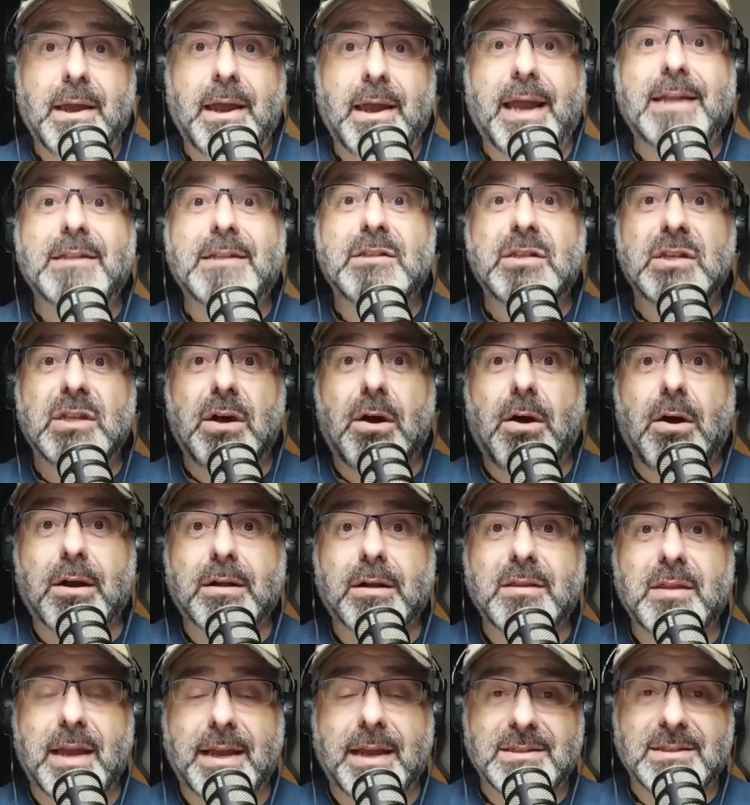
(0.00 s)
into the hard
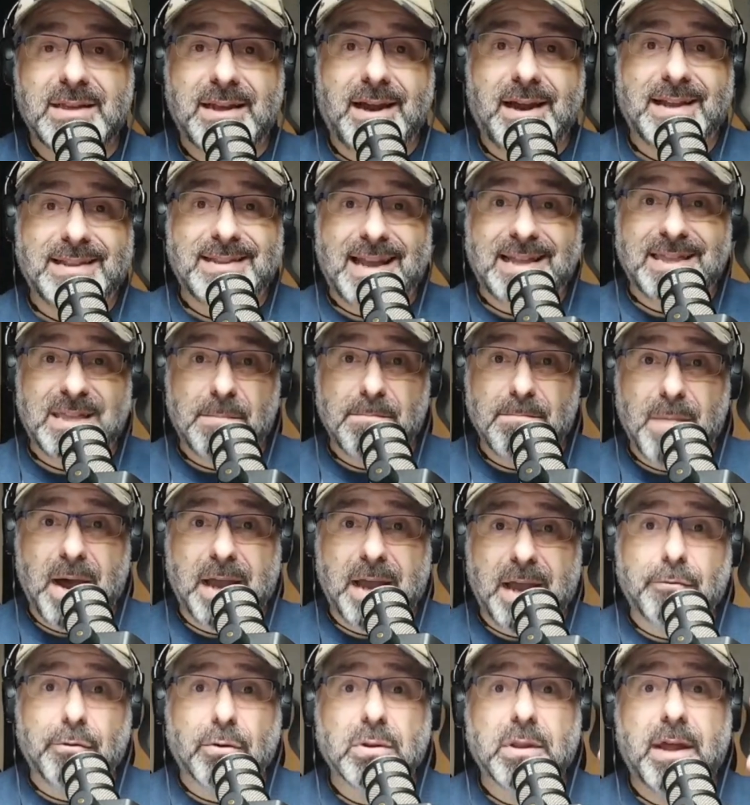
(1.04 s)
things at, at the
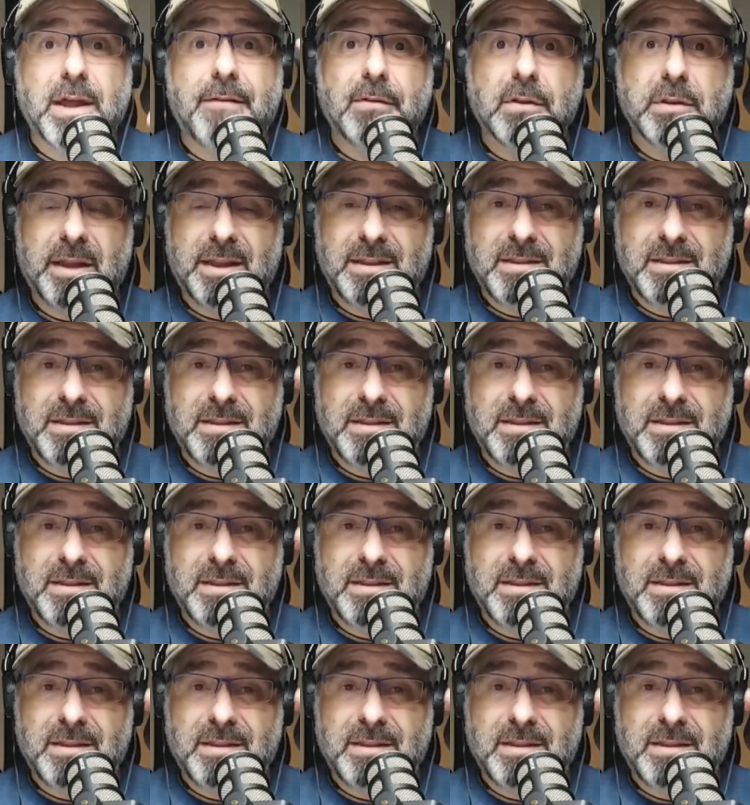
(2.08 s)
micro level, the,